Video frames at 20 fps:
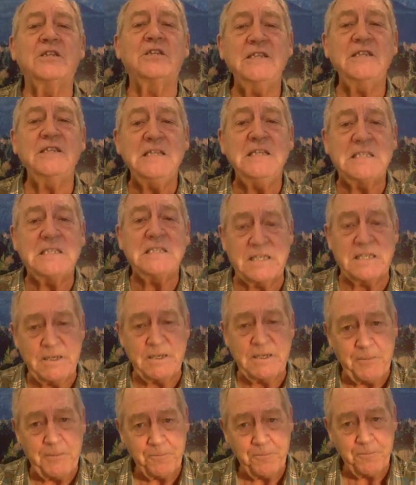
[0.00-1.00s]
the
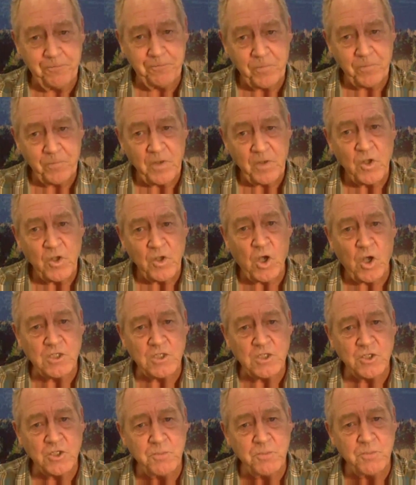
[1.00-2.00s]
season
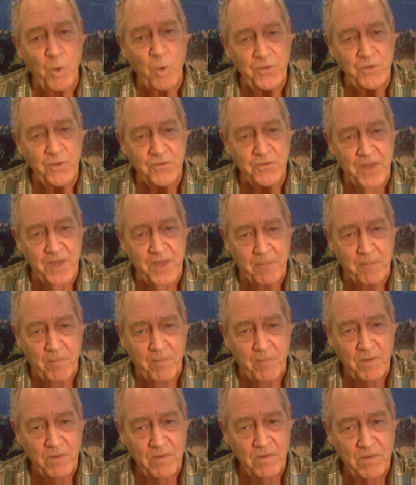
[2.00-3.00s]
causes both of
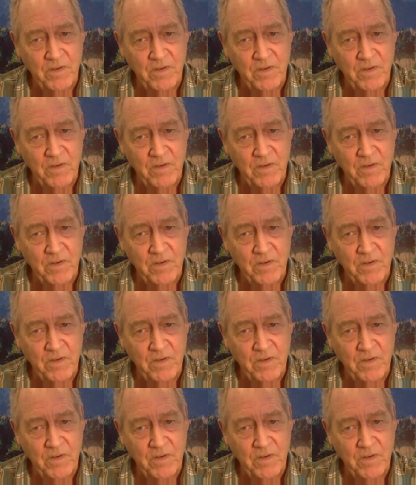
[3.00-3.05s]
them.